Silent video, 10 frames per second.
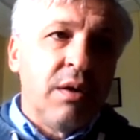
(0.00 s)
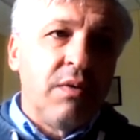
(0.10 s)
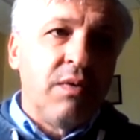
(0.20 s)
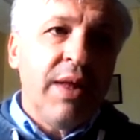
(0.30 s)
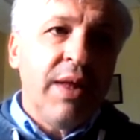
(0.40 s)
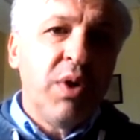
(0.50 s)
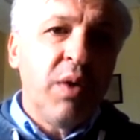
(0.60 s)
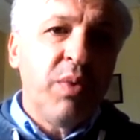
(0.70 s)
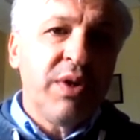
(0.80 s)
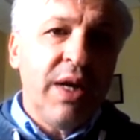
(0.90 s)
will have to be
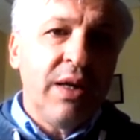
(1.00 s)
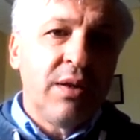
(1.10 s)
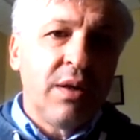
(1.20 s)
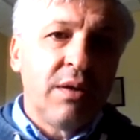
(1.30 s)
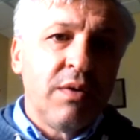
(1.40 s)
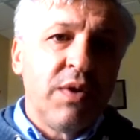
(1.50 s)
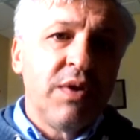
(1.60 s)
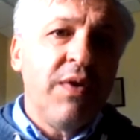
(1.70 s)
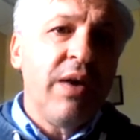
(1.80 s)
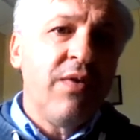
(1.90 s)
represented
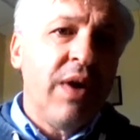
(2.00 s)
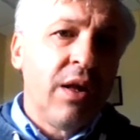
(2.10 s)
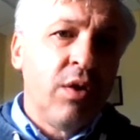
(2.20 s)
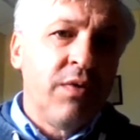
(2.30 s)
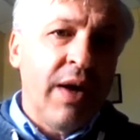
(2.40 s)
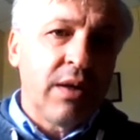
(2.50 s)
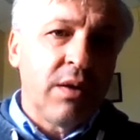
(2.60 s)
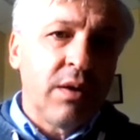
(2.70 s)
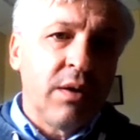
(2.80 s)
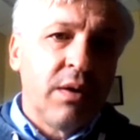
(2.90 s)
with a very, very long
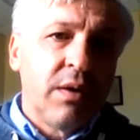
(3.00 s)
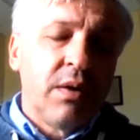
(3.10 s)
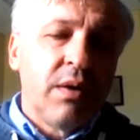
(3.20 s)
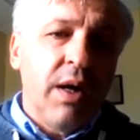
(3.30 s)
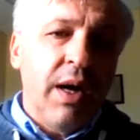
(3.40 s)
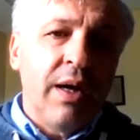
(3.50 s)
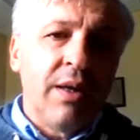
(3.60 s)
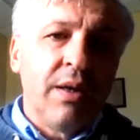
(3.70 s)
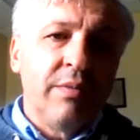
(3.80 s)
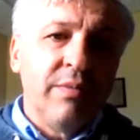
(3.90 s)
vector.
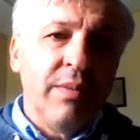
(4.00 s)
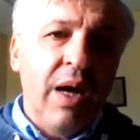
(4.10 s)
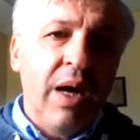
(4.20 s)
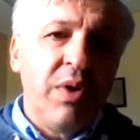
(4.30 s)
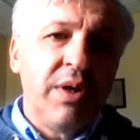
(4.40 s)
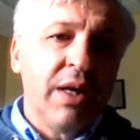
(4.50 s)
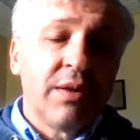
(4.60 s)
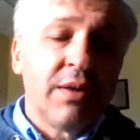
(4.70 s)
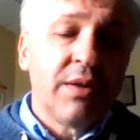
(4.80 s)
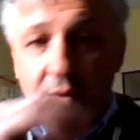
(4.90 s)
And maybe
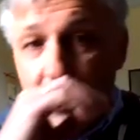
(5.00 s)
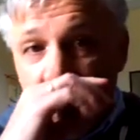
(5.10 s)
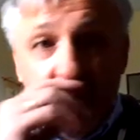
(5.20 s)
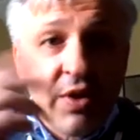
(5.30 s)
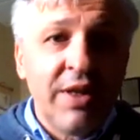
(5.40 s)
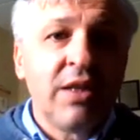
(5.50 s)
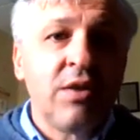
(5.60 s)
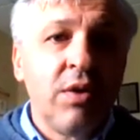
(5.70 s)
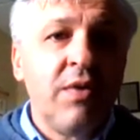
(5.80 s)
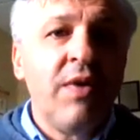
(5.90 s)
that's, obviously
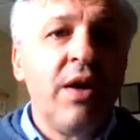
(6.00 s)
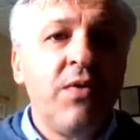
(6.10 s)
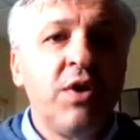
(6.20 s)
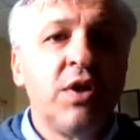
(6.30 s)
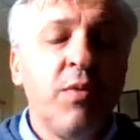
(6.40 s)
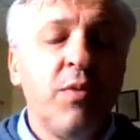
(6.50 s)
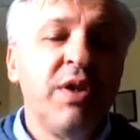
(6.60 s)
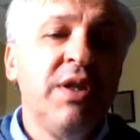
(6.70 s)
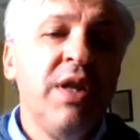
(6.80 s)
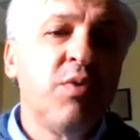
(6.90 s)
that's not a very efficient
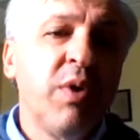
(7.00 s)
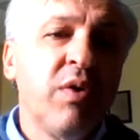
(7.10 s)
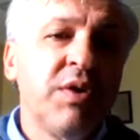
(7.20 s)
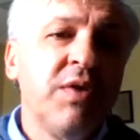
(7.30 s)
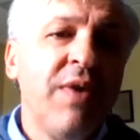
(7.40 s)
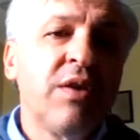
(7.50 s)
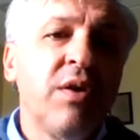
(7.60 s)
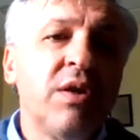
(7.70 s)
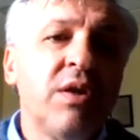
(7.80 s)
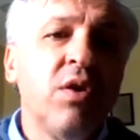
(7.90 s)
representation, because this
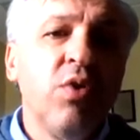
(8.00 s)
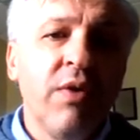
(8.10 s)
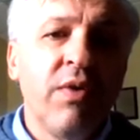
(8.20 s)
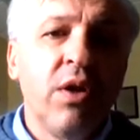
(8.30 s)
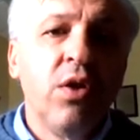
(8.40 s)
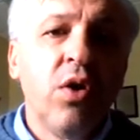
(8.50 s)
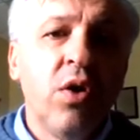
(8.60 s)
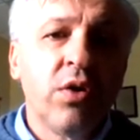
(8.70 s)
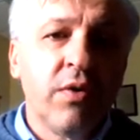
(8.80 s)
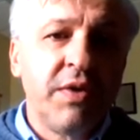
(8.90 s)
vector is going to have a
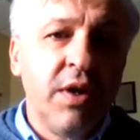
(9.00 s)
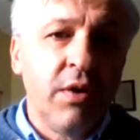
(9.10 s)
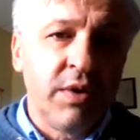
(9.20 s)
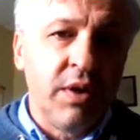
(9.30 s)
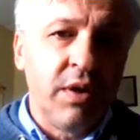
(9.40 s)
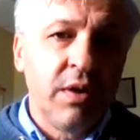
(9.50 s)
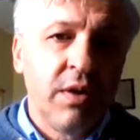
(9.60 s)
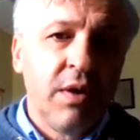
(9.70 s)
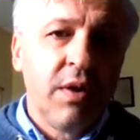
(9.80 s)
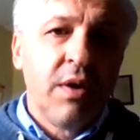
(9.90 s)
lot of zeros in
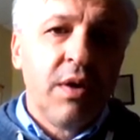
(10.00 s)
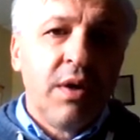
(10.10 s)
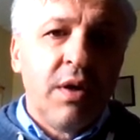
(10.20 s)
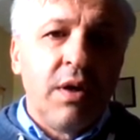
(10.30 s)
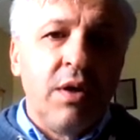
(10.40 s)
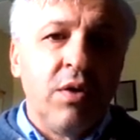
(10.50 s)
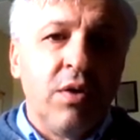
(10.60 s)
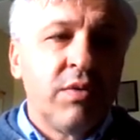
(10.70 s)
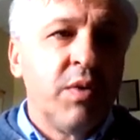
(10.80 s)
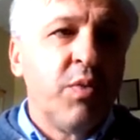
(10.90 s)

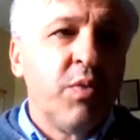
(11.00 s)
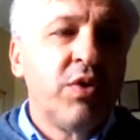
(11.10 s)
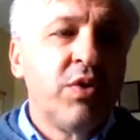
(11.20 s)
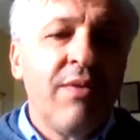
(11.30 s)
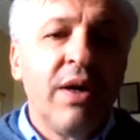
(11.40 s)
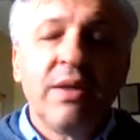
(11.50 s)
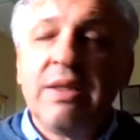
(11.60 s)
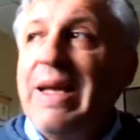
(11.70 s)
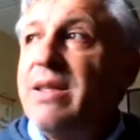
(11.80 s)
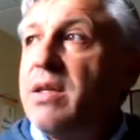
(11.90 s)
it. Suppose you have a
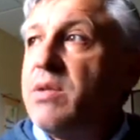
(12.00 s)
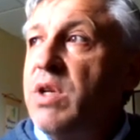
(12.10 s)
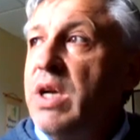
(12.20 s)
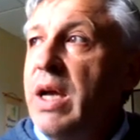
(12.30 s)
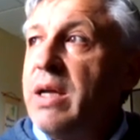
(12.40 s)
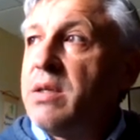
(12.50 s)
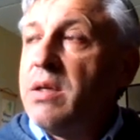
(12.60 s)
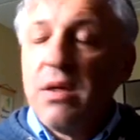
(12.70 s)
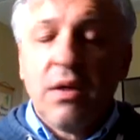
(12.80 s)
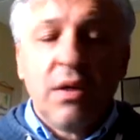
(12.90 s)
sentence which has,